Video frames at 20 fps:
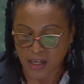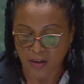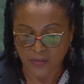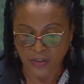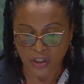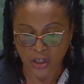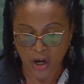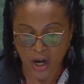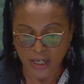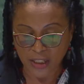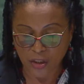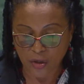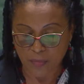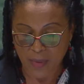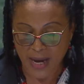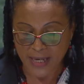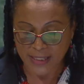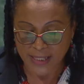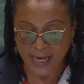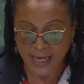of joy to
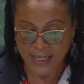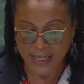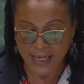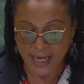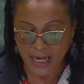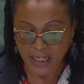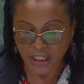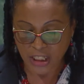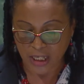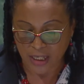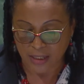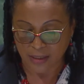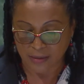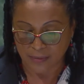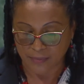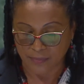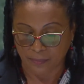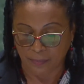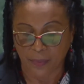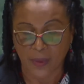my
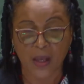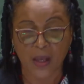delegation,